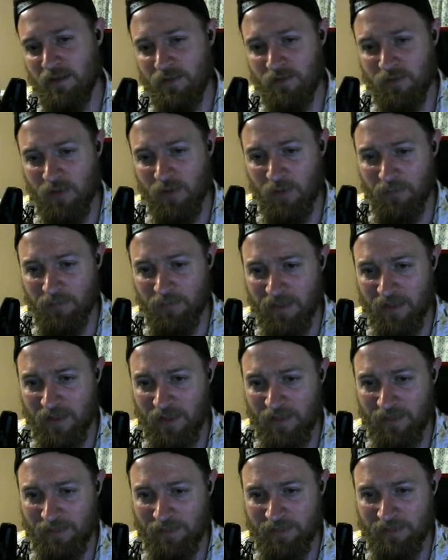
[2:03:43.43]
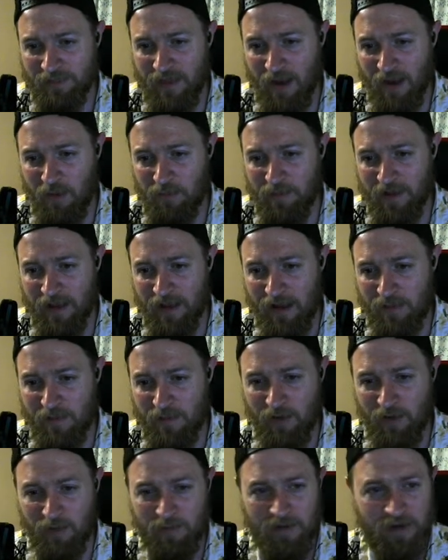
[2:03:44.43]
So that would be kind of
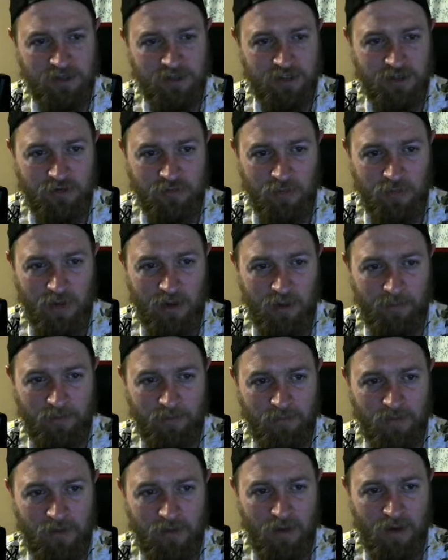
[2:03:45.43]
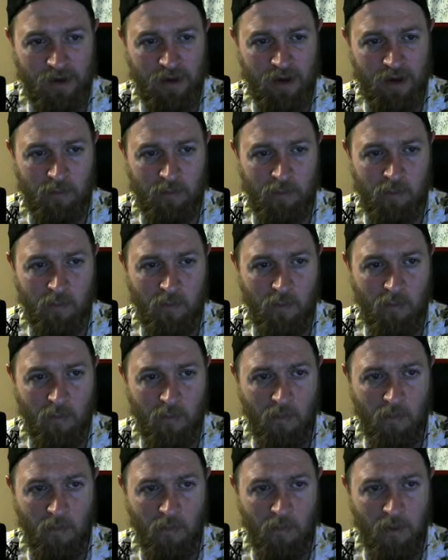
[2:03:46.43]
my recommendation as well,
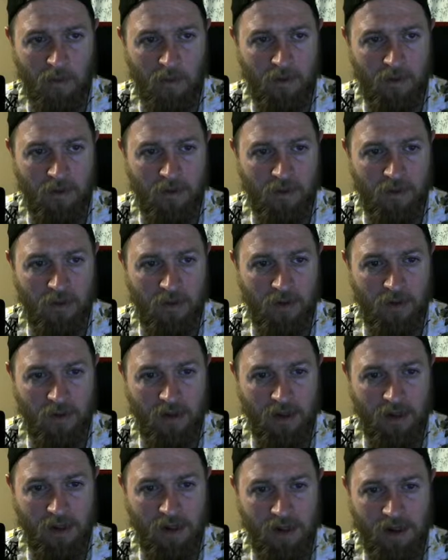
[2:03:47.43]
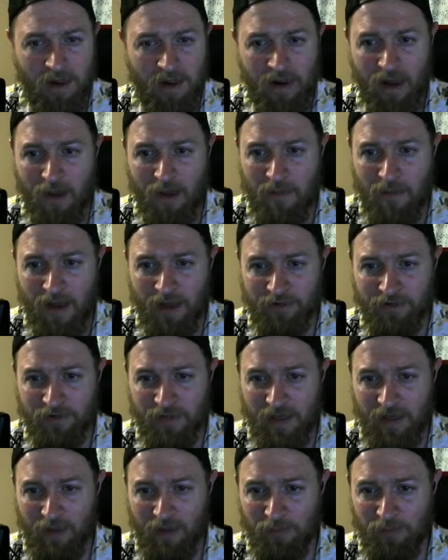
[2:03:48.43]
and I imagine
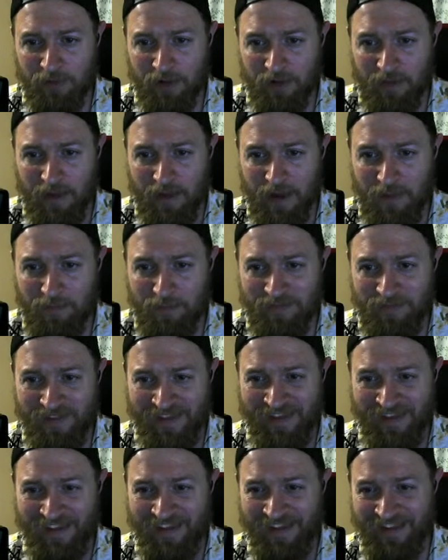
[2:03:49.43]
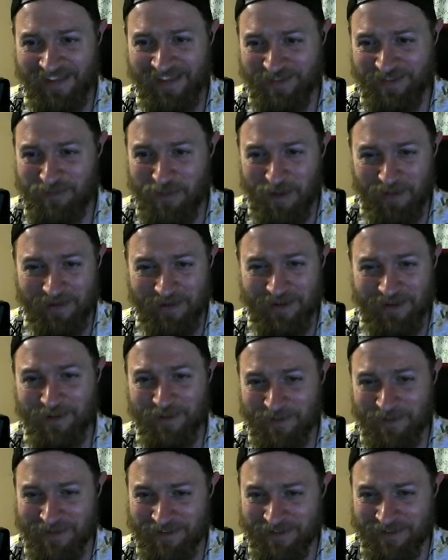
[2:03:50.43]
that helps out a lot. It's probably a
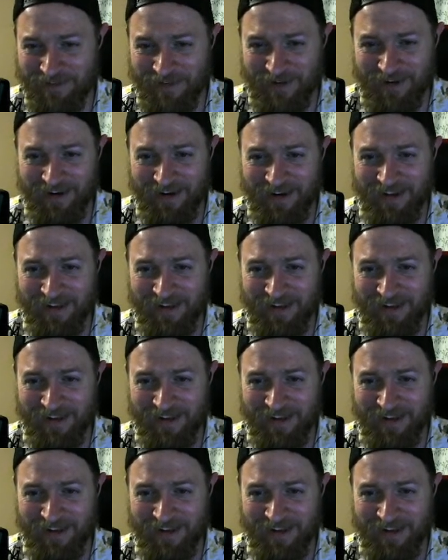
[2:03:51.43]
good way to start.